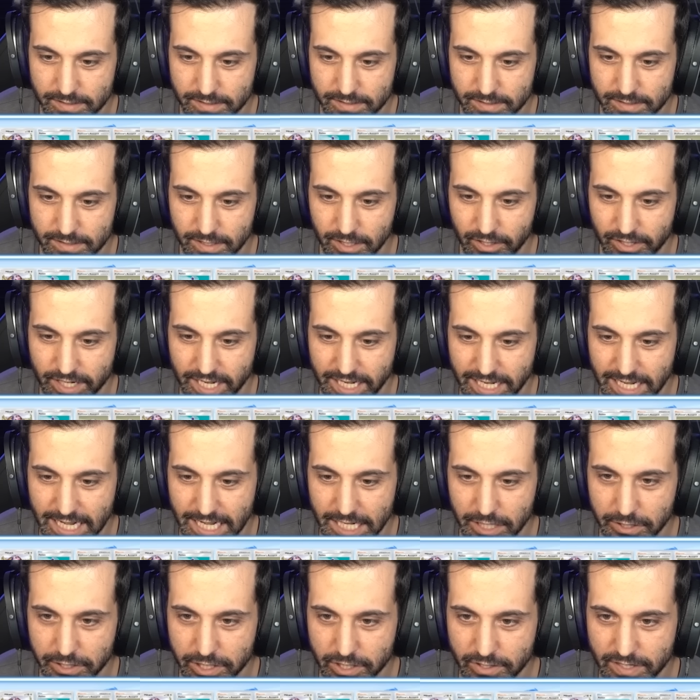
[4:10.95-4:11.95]
Okay,
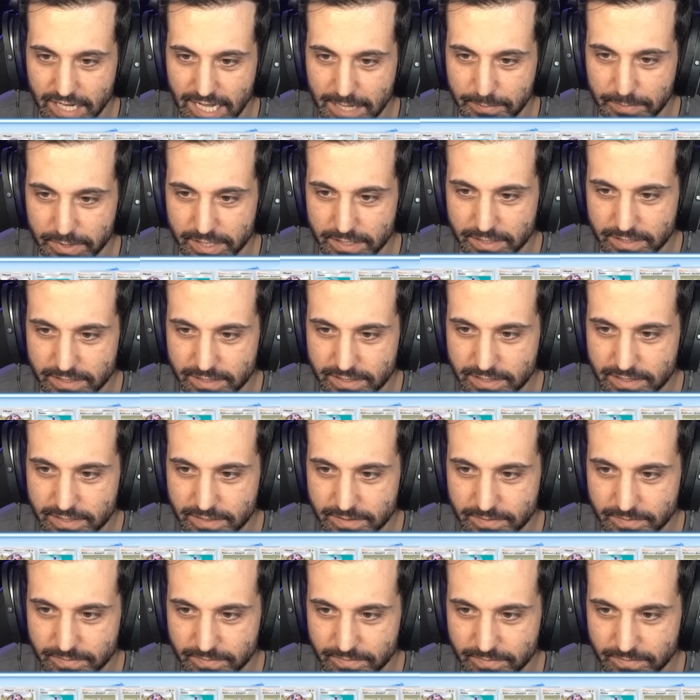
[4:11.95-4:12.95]
Iono happens.
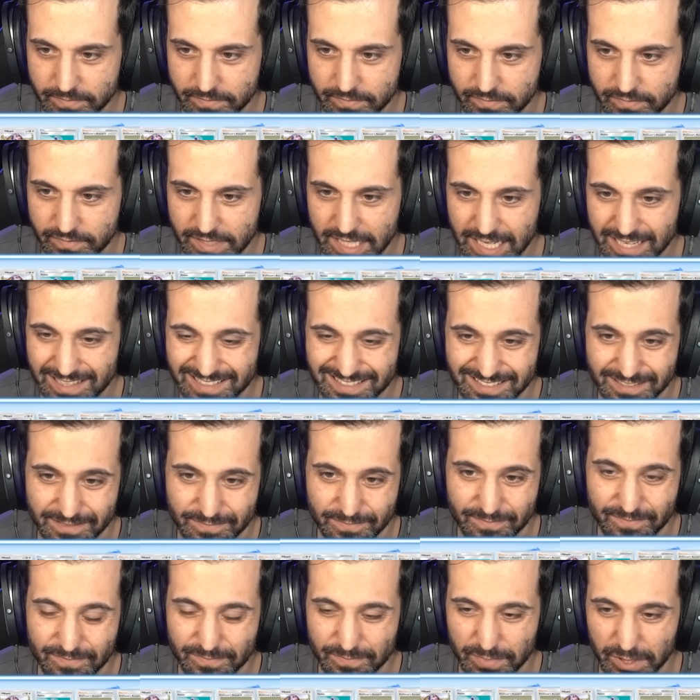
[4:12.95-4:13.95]
That's
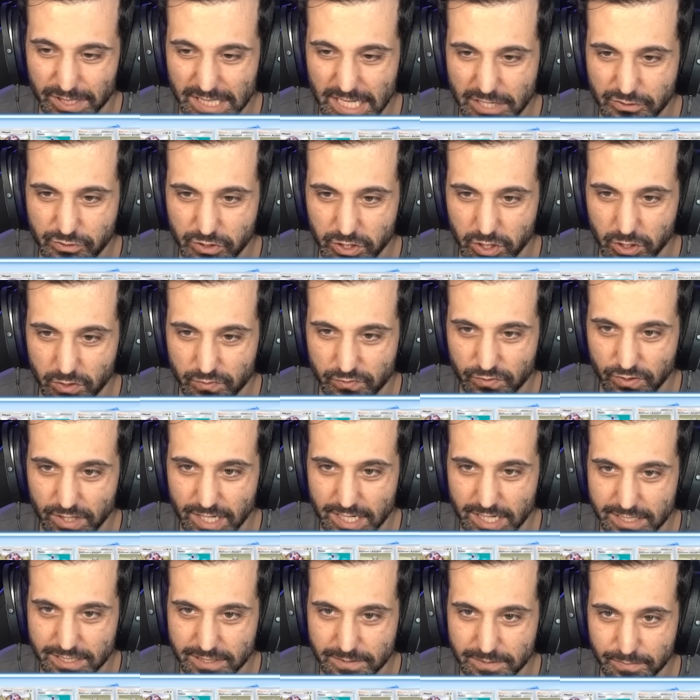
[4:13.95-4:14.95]
potentially good for
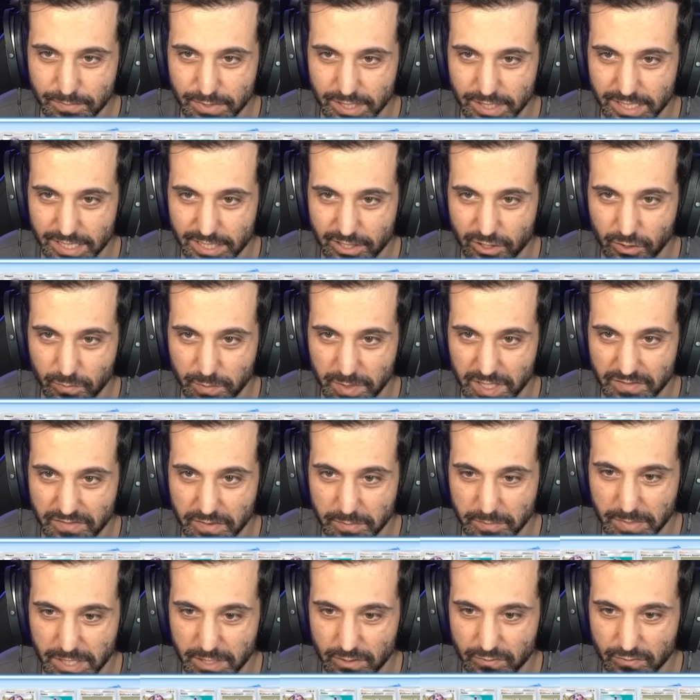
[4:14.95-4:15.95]
us, but it could be
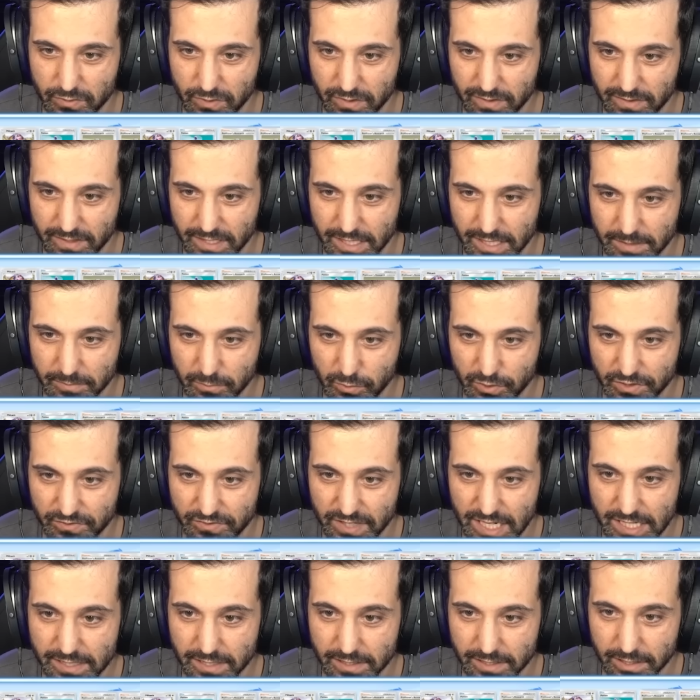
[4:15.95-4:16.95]
even better for them. We
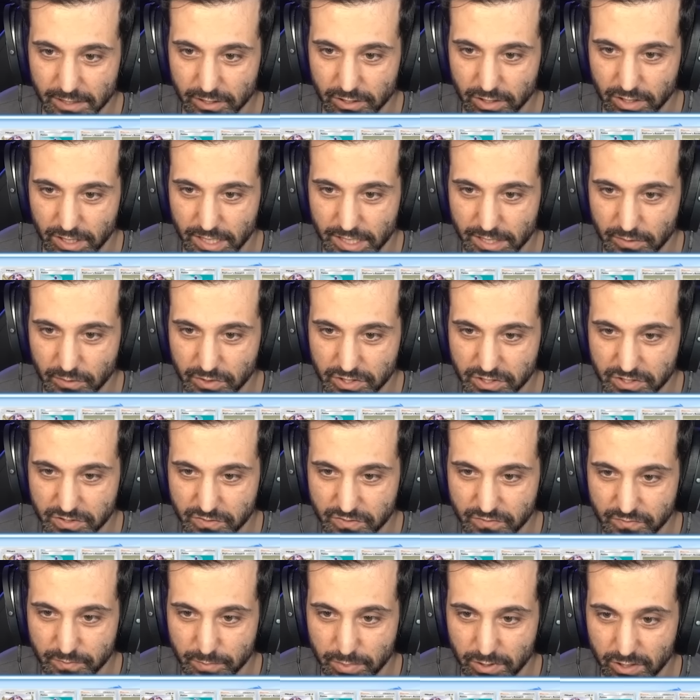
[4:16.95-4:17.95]
found the Darkrai, which
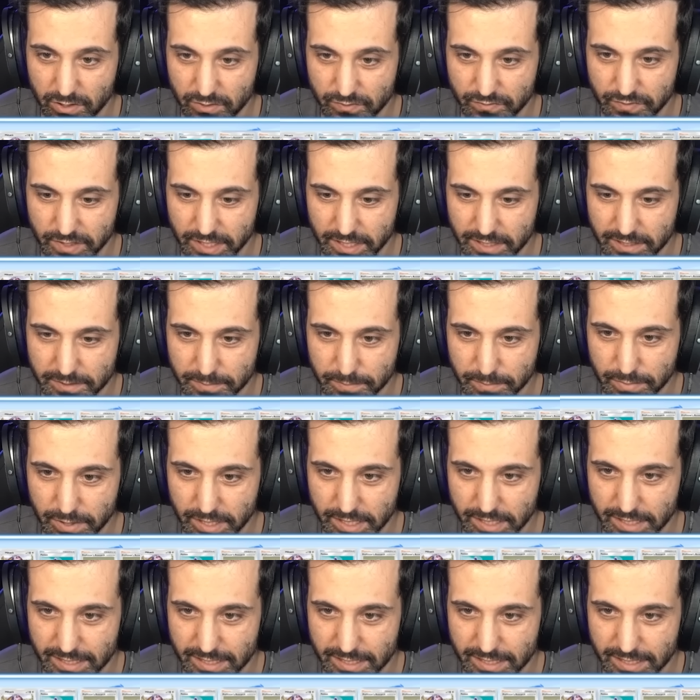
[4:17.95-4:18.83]
is perfect, but...